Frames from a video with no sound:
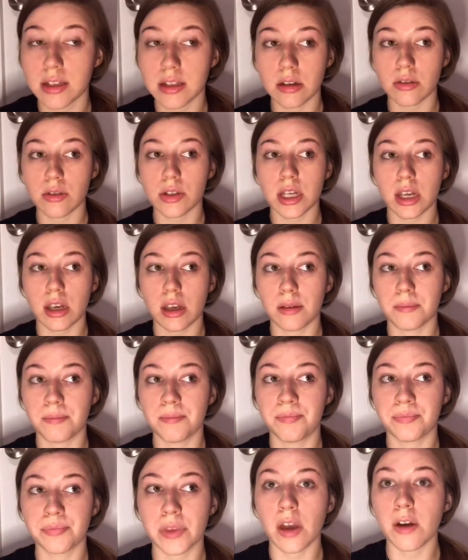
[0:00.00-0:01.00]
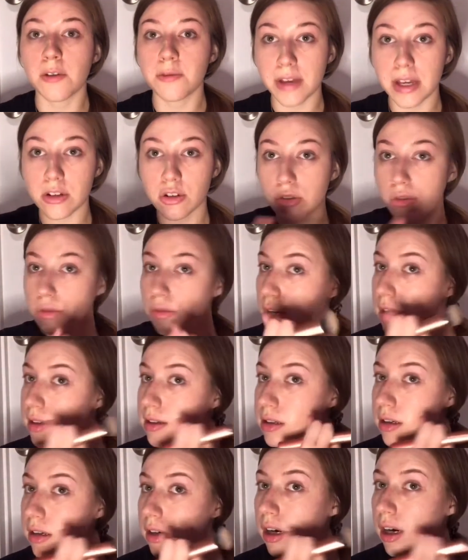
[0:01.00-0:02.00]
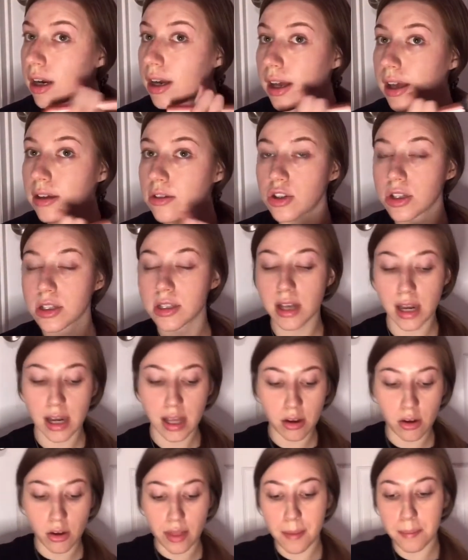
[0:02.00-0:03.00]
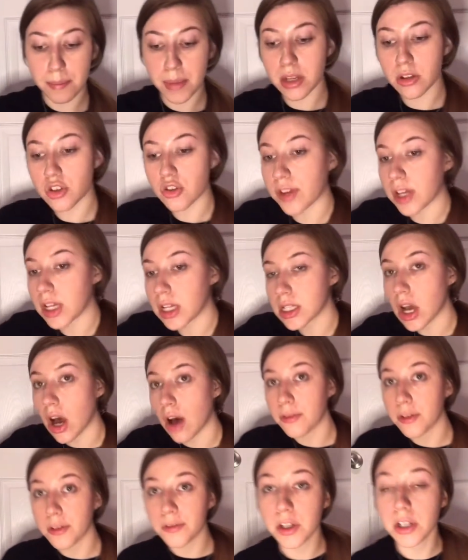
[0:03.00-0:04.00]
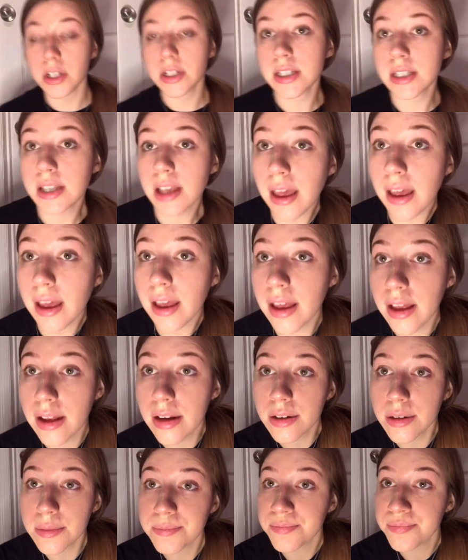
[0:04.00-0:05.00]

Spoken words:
is using a facial razor and just getting all that peach fuzz off of your skin.